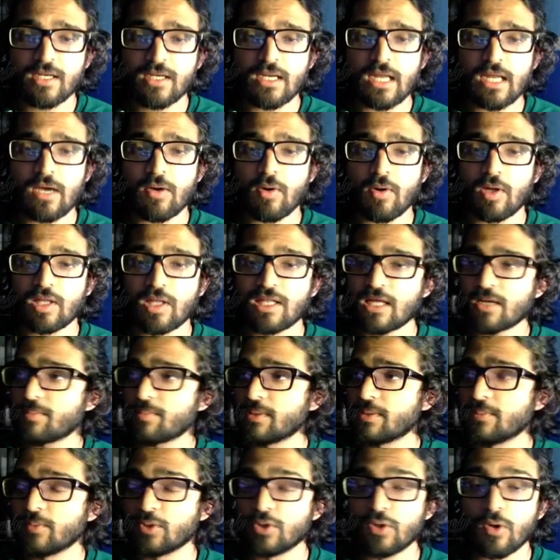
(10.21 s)
Now, a lot
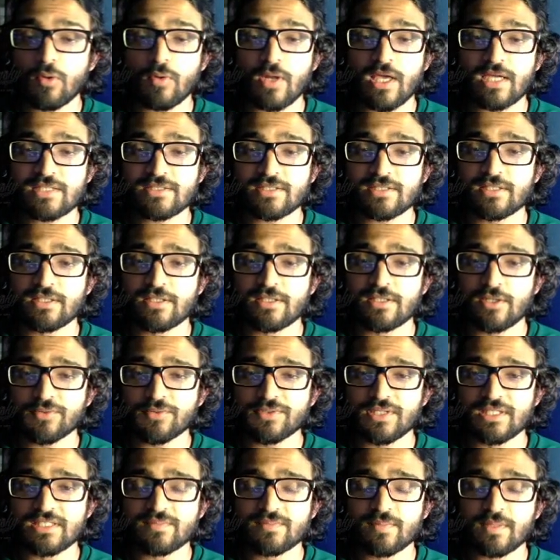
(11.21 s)
of people don't actually know
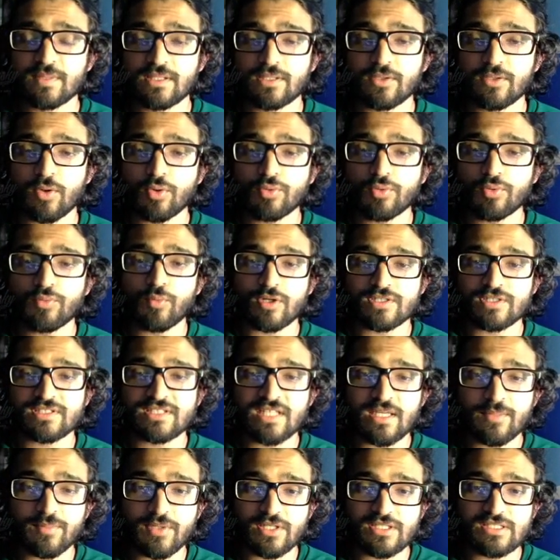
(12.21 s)
this, but the Cold War
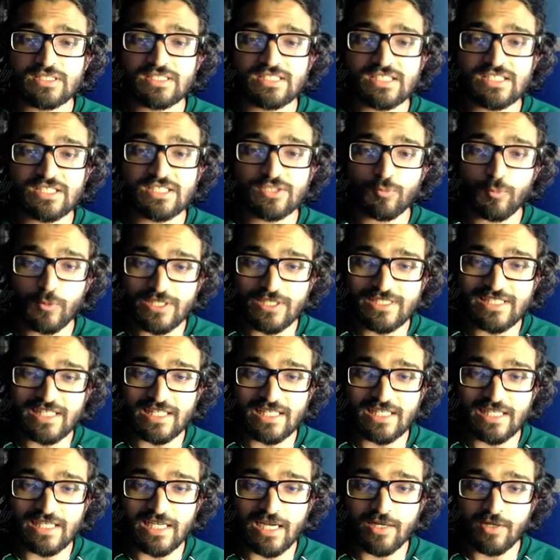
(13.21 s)
snipers just
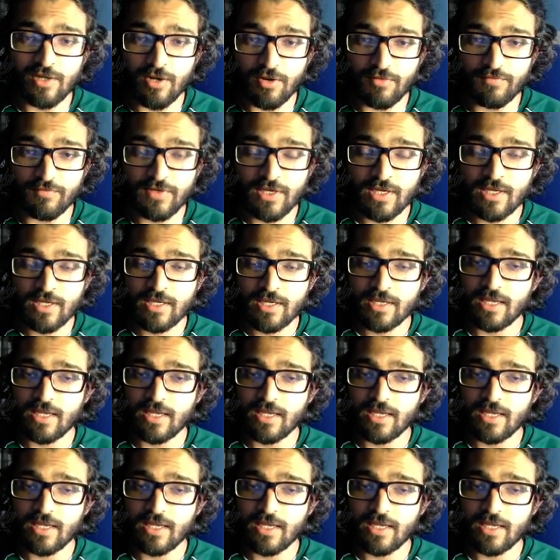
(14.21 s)
recently got nerfed,